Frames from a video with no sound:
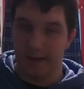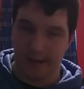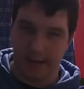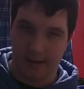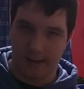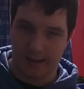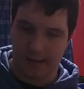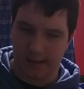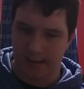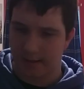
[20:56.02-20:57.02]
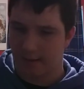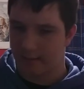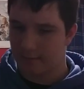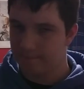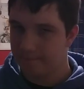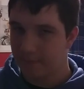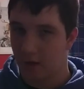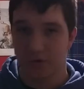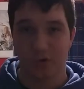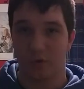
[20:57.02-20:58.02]
I'll
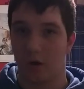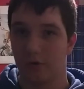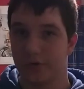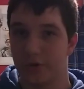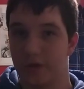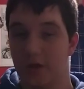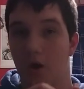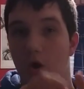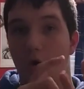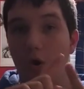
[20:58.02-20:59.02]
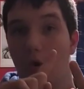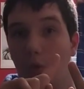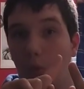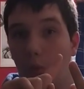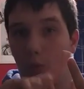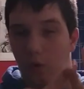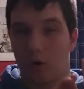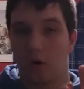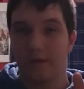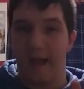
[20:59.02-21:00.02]
do Call of Duty
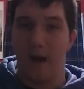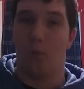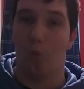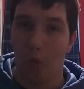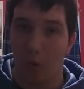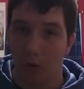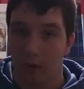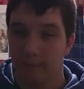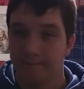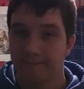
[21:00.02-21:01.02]
World at War.